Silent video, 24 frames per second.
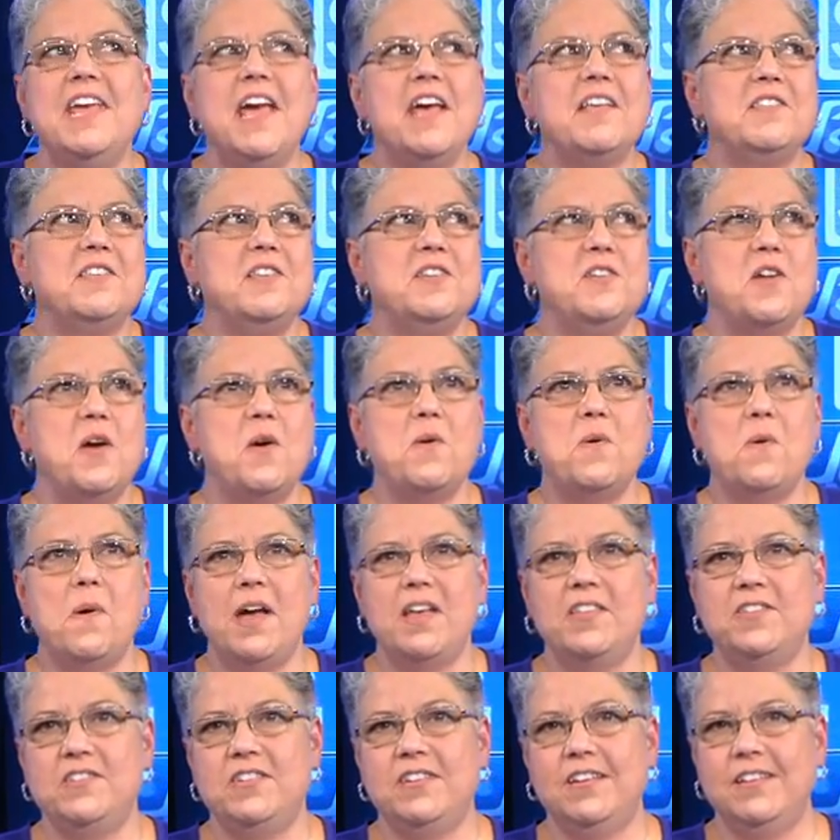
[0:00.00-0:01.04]
yes and no
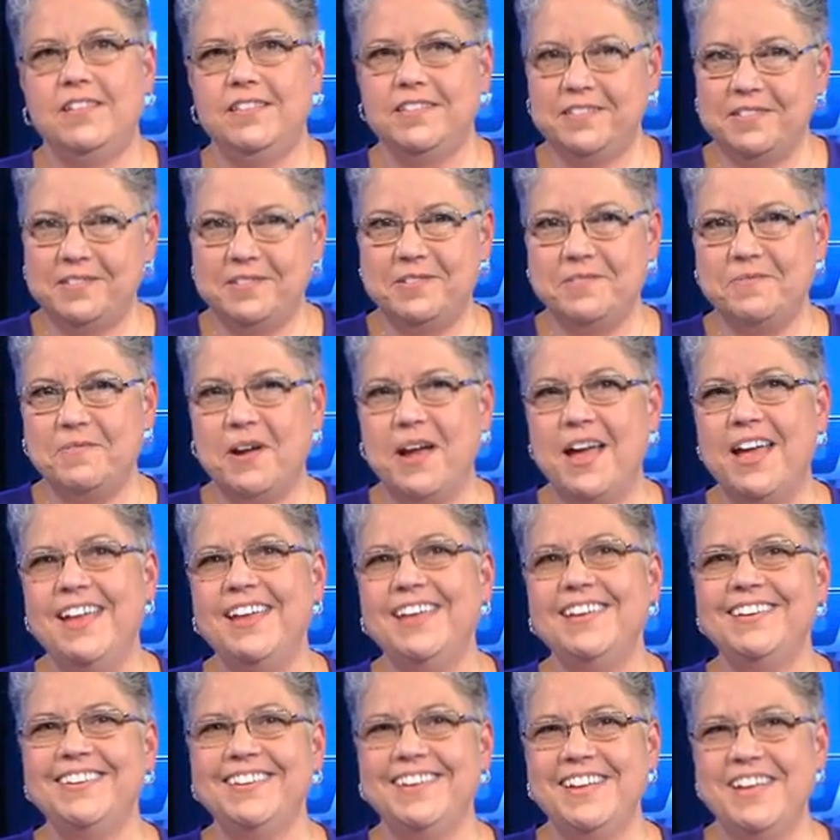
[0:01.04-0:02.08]
questions,
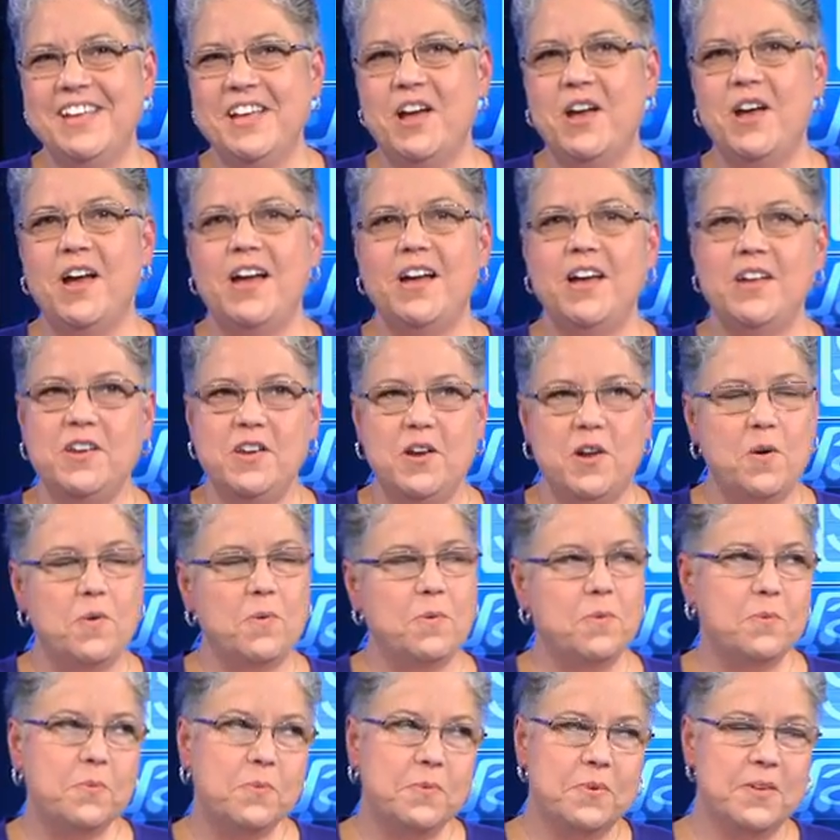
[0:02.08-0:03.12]
right? Uh, you
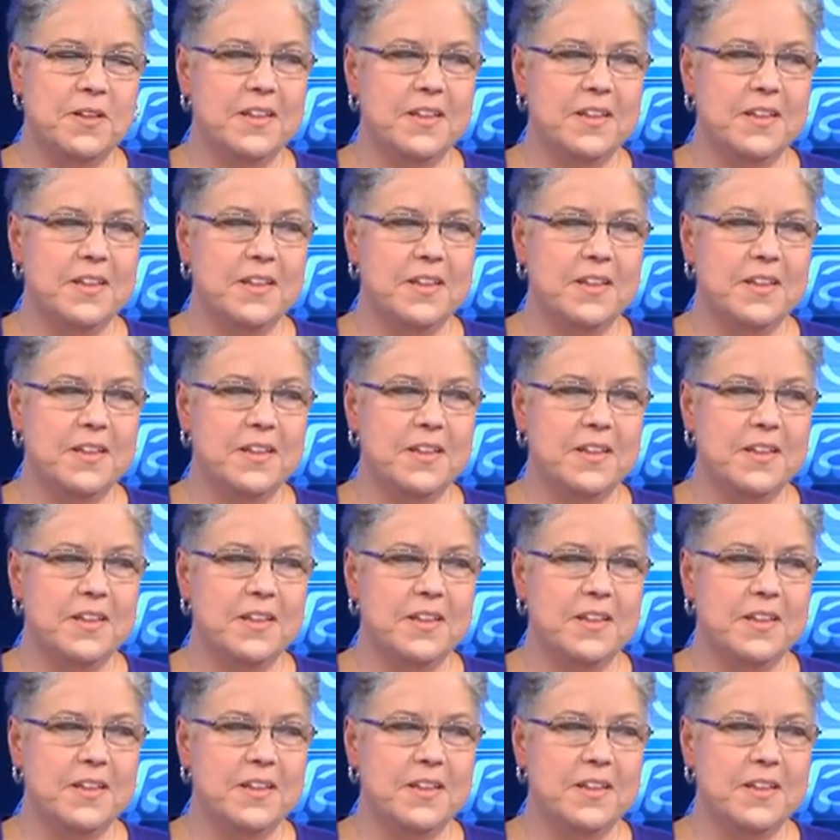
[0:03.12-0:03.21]
know,